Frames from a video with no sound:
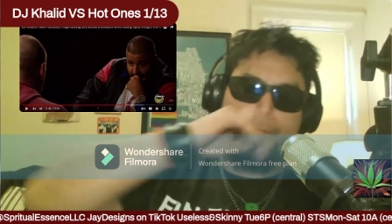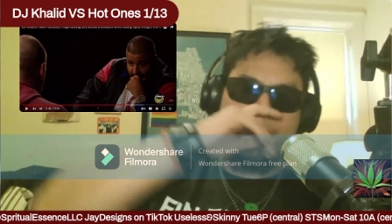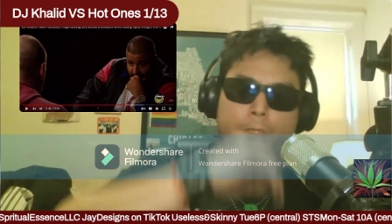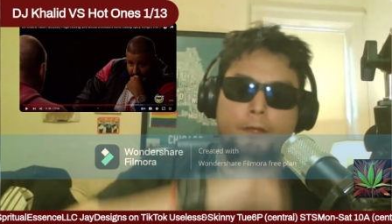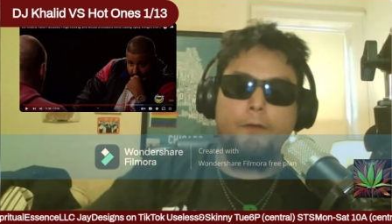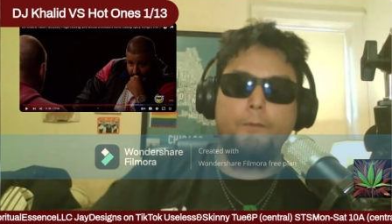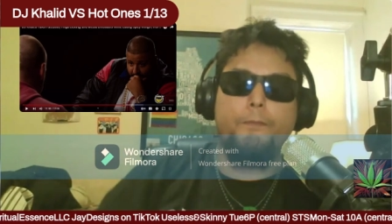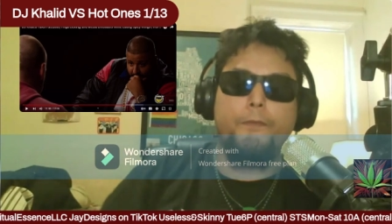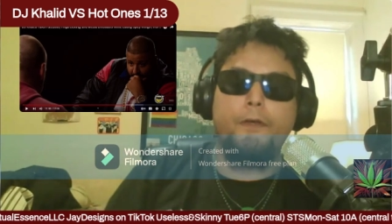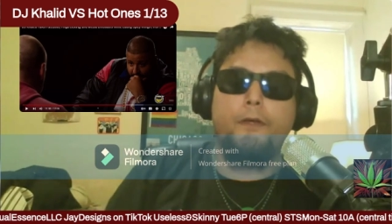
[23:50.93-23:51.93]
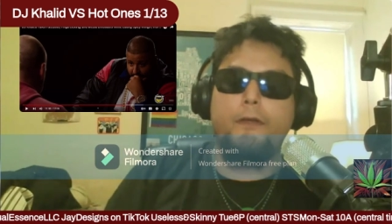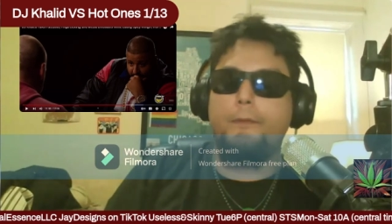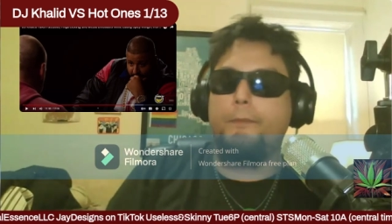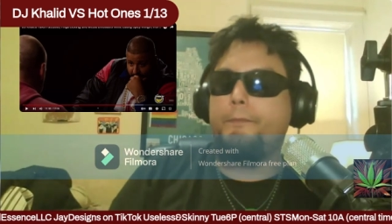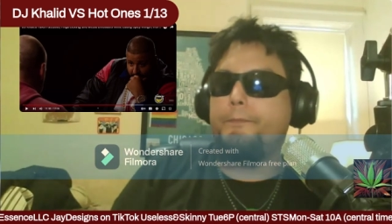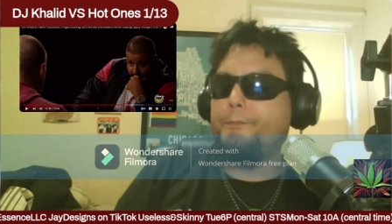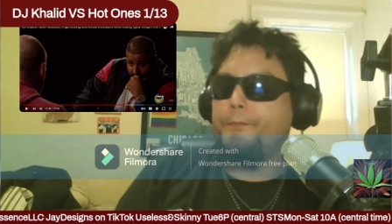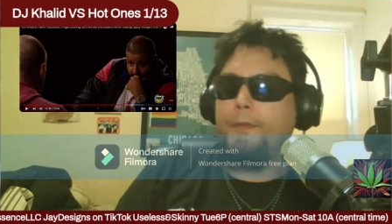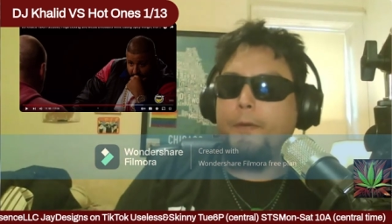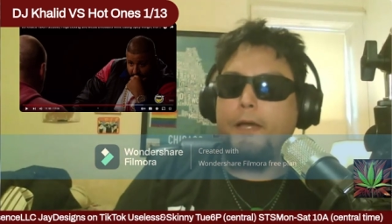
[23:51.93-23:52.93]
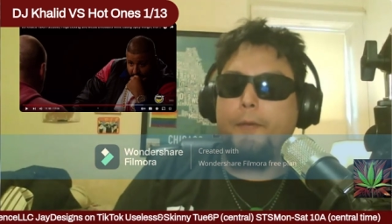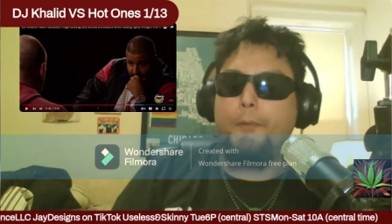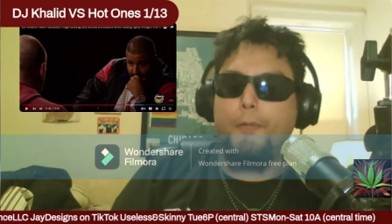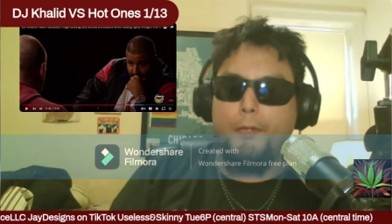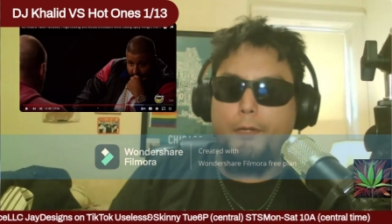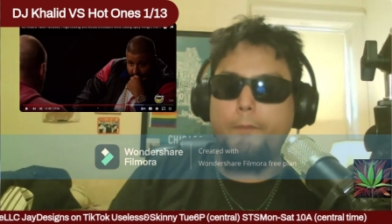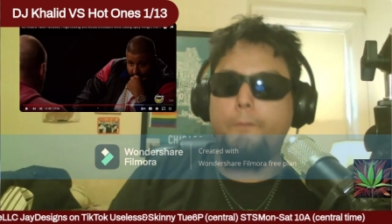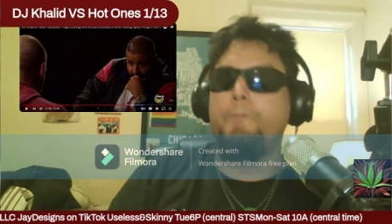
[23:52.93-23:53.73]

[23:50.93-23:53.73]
You know, uh, in my opinion,